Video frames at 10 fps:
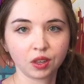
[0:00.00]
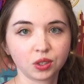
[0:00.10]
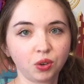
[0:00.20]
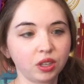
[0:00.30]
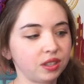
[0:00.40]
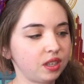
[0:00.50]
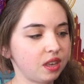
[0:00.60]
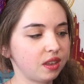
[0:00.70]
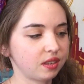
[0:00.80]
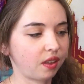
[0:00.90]
So you can
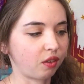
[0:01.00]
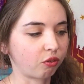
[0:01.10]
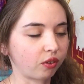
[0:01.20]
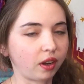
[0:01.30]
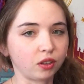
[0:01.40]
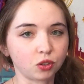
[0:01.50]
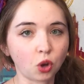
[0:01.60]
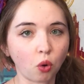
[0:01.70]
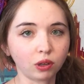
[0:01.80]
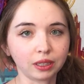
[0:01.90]
see this on the front is
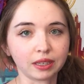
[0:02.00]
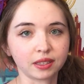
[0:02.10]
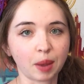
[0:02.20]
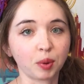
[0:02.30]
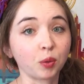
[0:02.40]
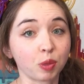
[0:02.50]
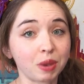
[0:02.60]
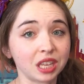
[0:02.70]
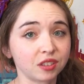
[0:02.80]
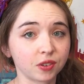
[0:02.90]
totally separate with
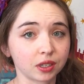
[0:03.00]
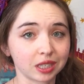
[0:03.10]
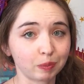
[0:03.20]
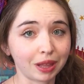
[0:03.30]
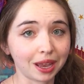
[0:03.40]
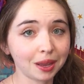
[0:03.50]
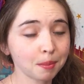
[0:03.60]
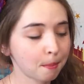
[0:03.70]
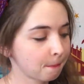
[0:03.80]
pins for display.